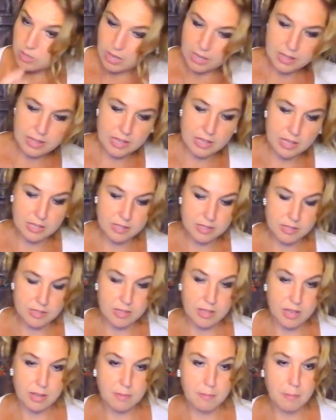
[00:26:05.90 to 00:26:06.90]
I think it's
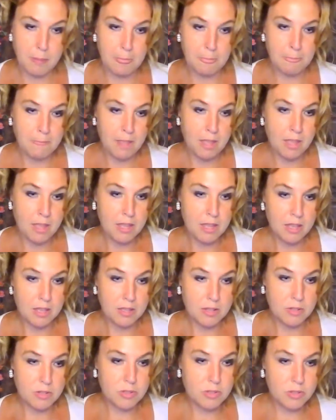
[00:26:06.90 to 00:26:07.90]

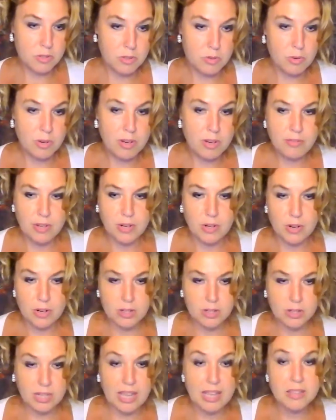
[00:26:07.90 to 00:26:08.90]
grief and
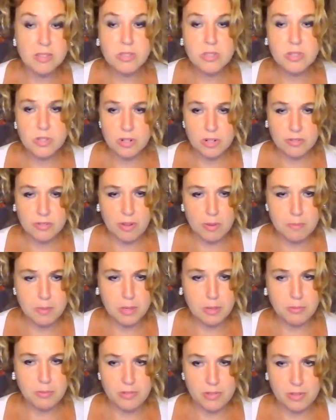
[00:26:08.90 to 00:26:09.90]
hurt can serve a
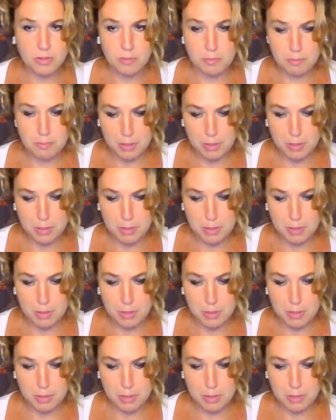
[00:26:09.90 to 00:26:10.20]
beautiful